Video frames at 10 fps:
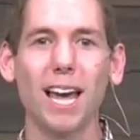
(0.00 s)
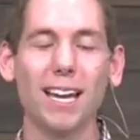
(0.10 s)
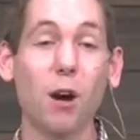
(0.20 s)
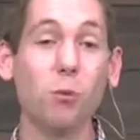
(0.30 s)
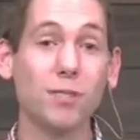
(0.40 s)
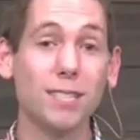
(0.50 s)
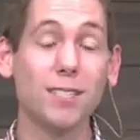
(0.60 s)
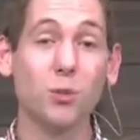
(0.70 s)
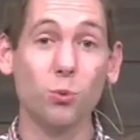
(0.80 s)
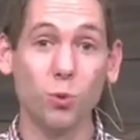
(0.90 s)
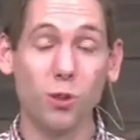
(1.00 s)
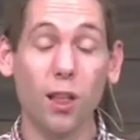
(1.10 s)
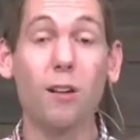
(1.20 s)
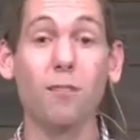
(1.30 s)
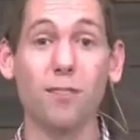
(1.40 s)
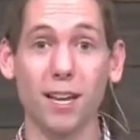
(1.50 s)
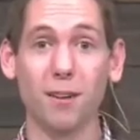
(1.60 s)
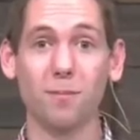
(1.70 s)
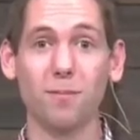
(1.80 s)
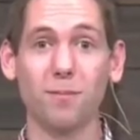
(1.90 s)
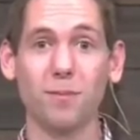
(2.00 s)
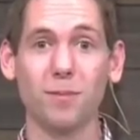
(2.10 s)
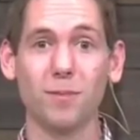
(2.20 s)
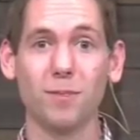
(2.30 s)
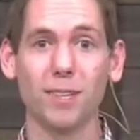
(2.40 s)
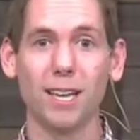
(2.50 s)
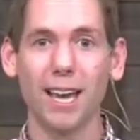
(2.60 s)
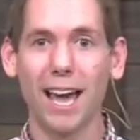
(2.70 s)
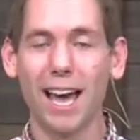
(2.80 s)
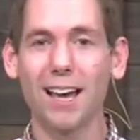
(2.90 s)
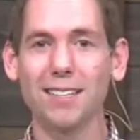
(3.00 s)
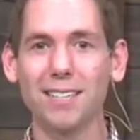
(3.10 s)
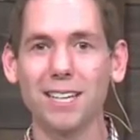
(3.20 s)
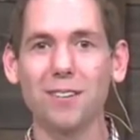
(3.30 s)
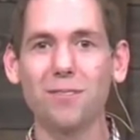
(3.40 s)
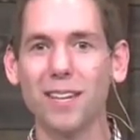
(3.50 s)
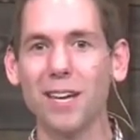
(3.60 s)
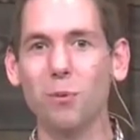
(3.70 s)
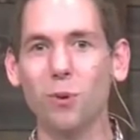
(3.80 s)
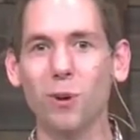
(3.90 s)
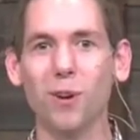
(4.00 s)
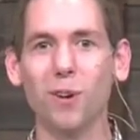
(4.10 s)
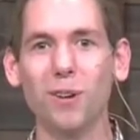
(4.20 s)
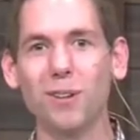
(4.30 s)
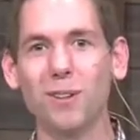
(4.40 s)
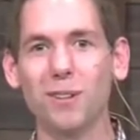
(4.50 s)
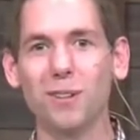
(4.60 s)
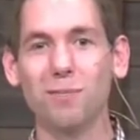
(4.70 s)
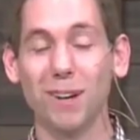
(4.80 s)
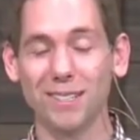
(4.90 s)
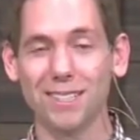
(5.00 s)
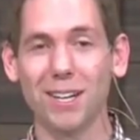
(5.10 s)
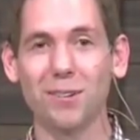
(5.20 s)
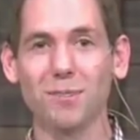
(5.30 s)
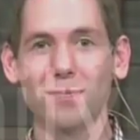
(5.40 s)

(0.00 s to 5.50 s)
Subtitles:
and I will seek to love them as if they were myself.